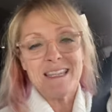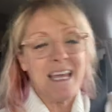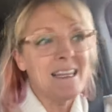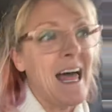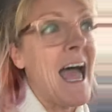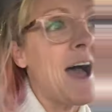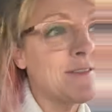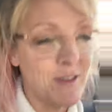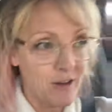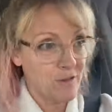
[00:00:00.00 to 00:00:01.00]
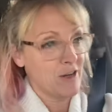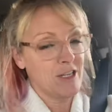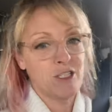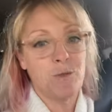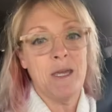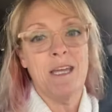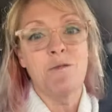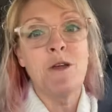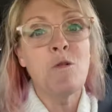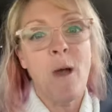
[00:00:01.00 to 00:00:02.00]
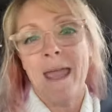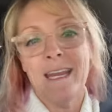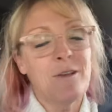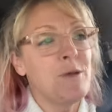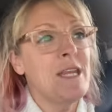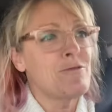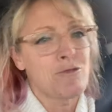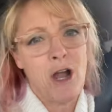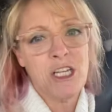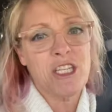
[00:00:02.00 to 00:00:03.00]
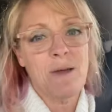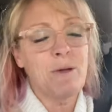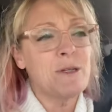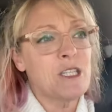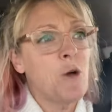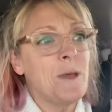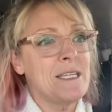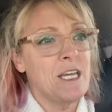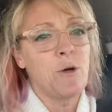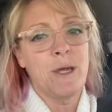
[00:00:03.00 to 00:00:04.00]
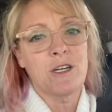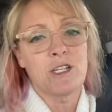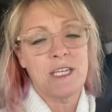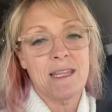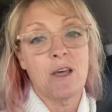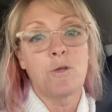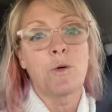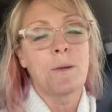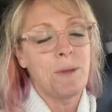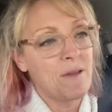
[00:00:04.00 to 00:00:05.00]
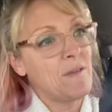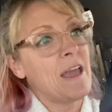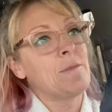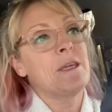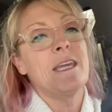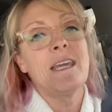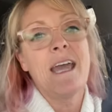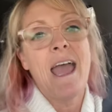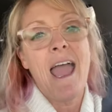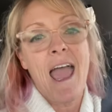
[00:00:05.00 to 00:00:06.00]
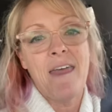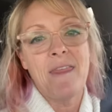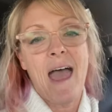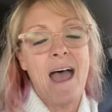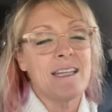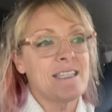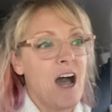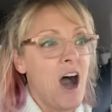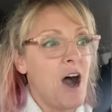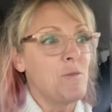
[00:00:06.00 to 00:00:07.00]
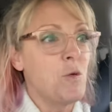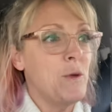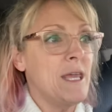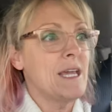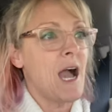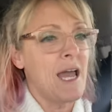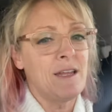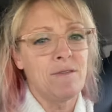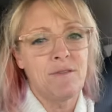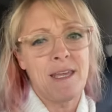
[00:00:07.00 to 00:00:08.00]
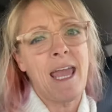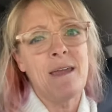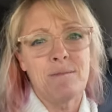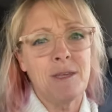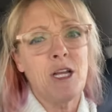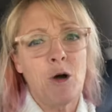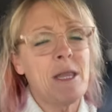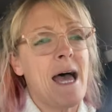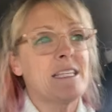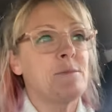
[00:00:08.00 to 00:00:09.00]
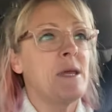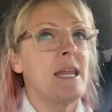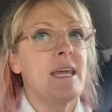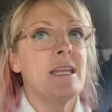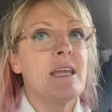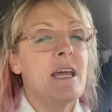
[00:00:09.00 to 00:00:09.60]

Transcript: They laughed. They were very sweet. We waited. We didn't rush them. It was no big deal. We understand that we're a big family and that um, we kind of came, you know, last minute.